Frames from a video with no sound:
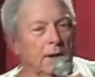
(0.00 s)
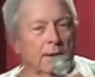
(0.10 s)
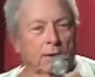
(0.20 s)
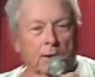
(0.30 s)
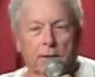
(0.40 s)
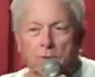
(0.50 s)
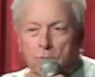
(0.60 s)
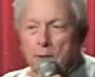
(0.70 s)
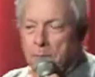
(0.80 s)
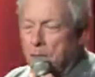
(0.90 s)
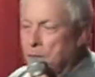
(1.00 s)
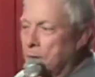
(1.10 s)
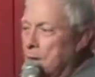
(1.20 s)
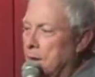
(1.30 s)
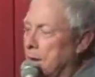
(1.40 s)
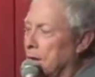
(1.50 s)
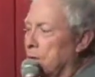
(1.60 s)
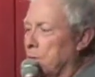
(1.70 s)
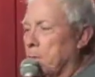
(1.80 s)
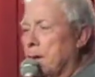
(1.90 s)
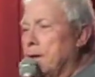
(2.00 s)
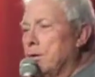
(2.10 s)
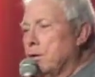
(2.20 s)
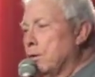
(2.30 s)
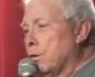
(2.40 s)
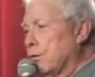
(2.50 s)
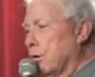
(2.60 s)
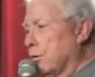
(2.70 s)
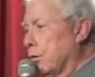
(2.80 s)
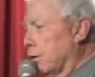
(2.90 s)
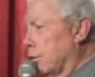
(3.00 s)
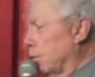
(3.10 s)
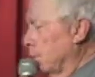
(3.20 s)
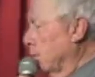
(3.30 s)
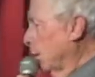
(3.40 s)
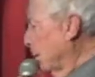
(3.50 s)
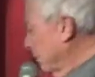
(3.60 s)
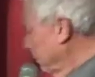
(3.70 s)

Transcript: and drink my wine and explain to you the jokes at the same time.